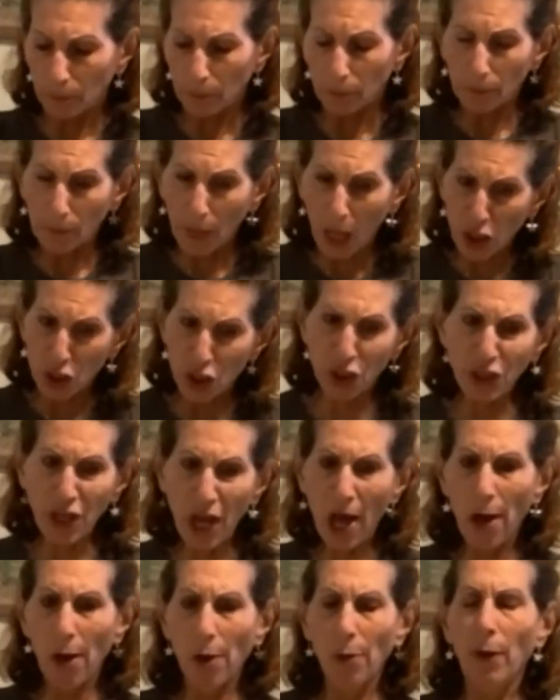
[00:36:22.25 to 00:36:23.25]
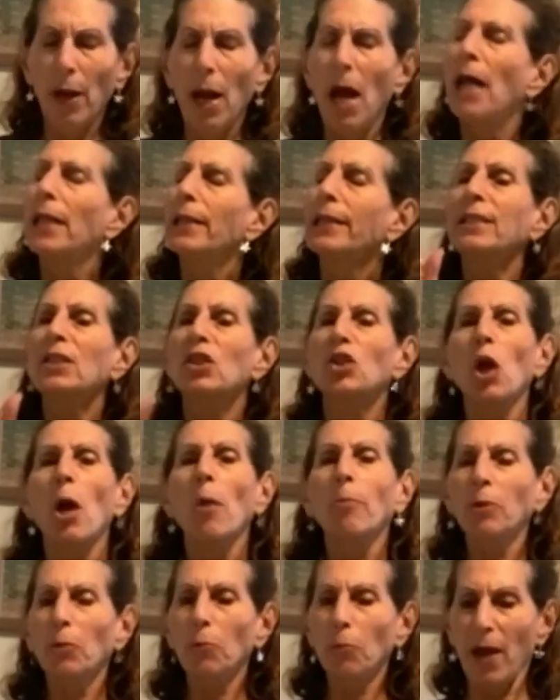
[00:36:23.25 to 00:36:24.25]
So let's start
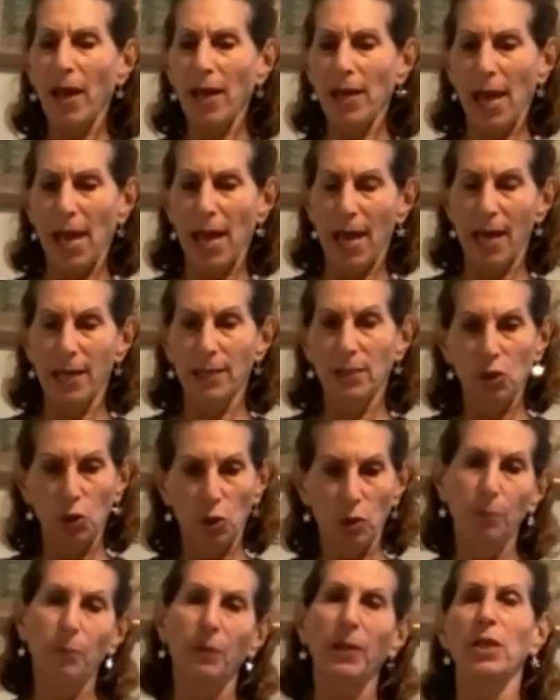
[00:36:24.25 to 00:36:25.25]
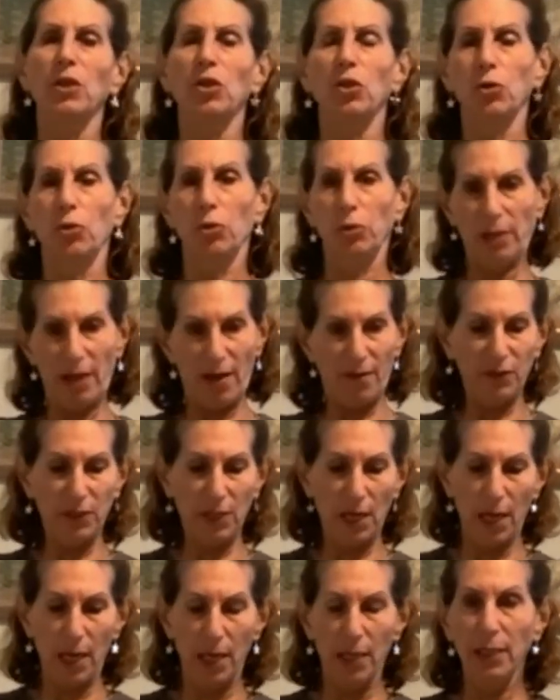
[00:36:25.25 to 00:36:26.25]
with the right hand. You can place your left
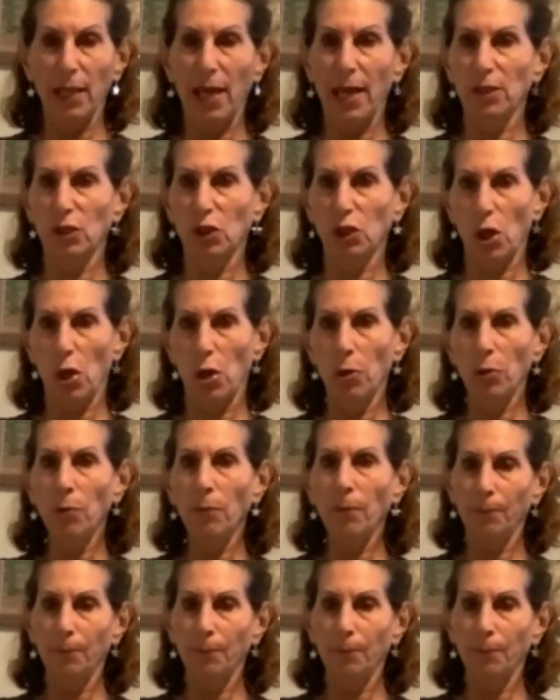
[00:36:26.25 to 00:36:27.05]
hand like so.